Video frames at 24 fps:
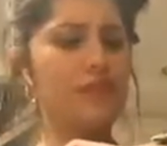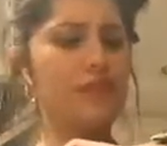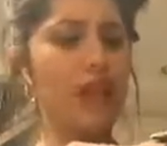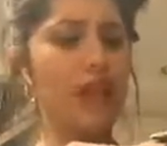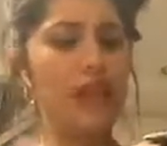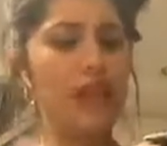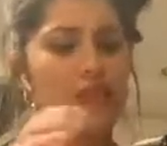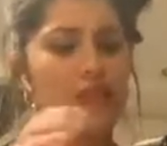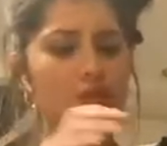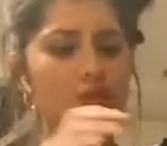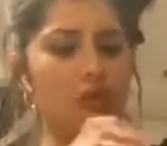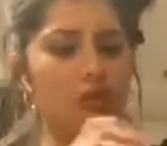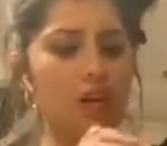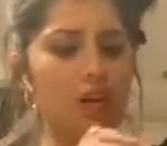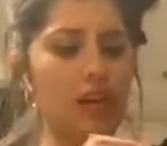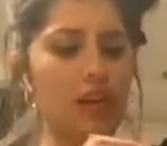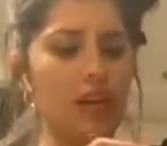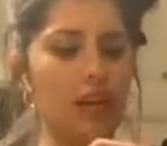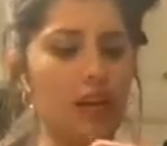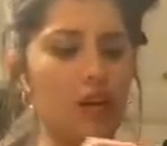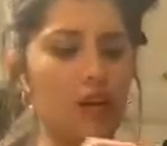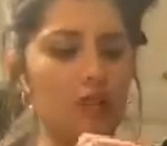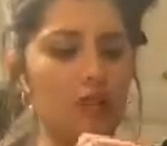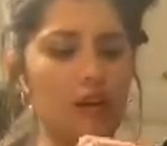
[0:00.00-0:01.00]
And
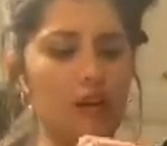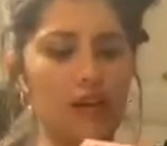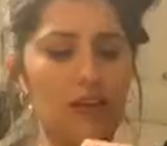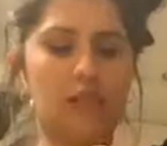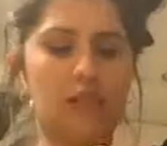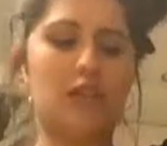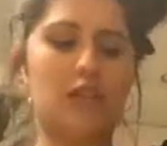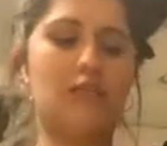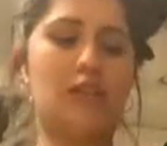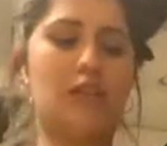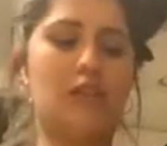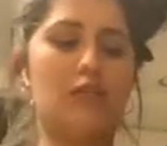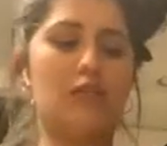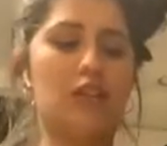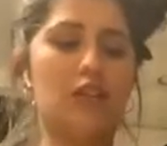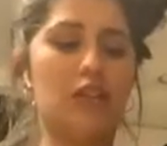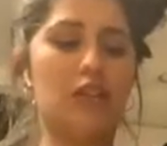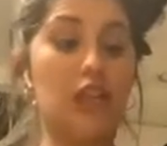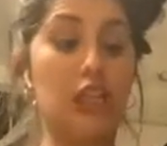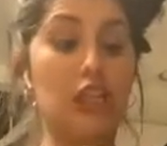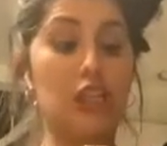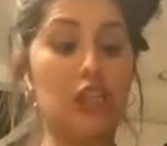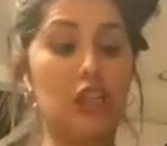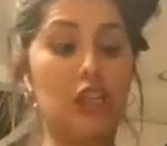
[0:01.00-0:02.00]
workout. I ended my
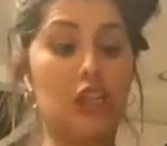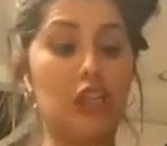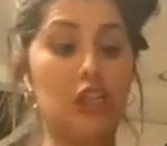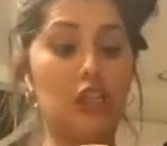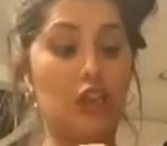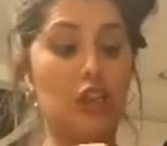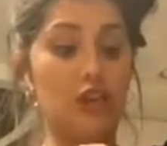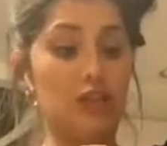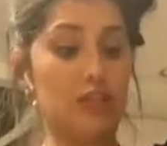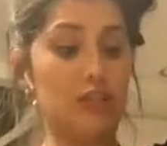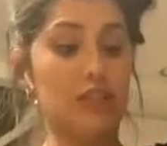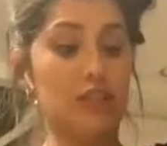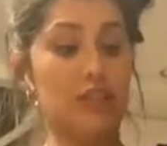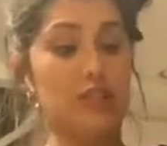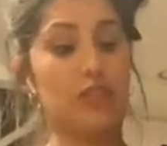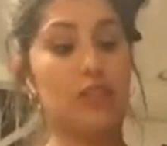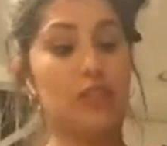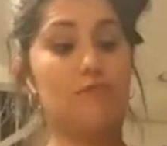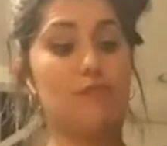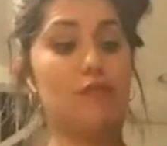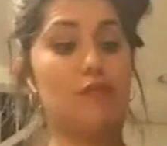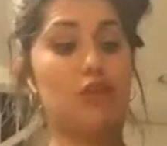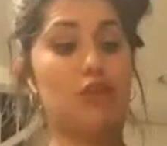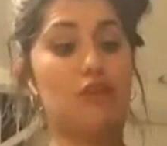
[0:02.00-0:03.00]
workout like a long ass
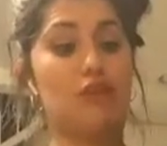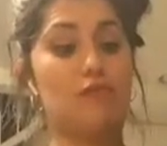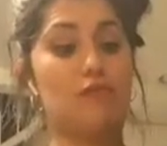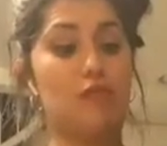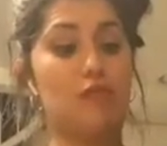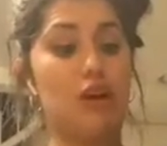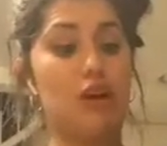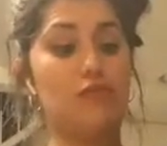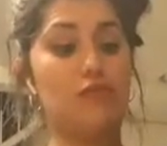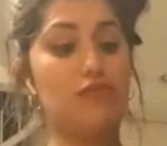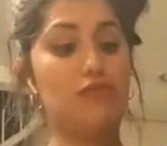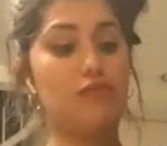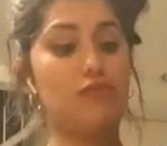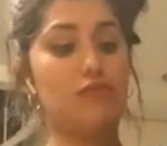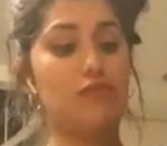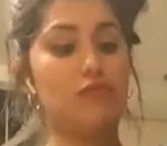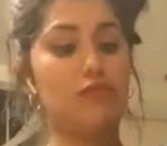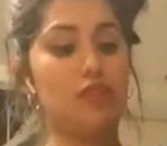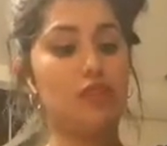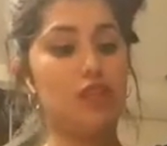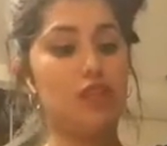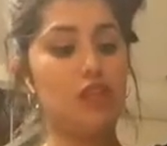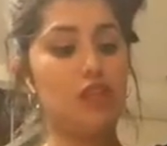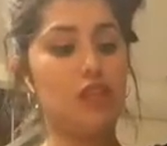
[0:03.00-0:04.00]
time ago, bro.
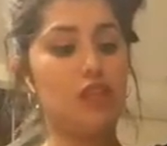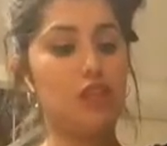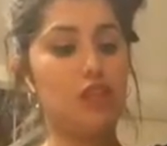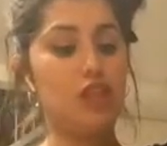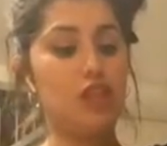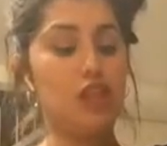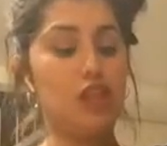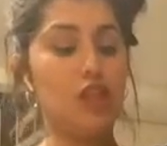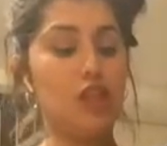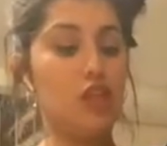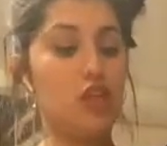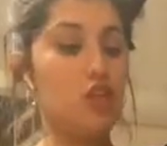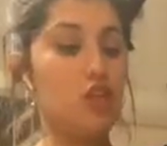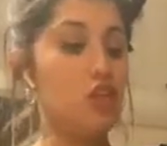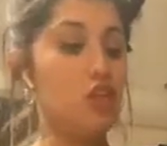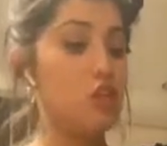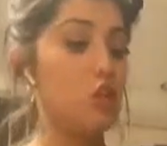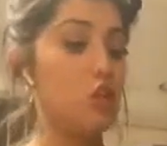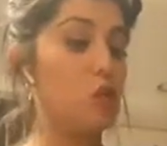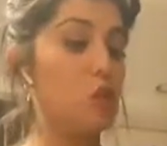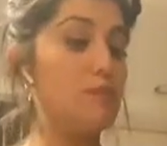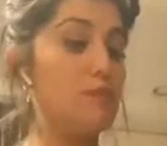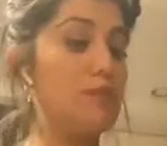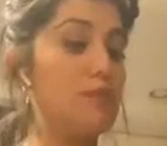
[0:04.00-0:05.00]

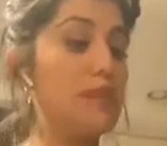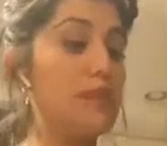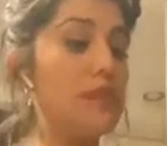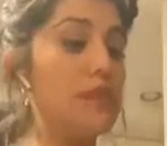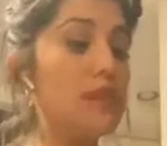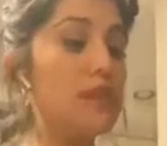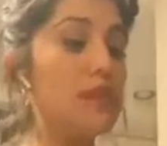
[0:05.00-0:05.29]
Oops.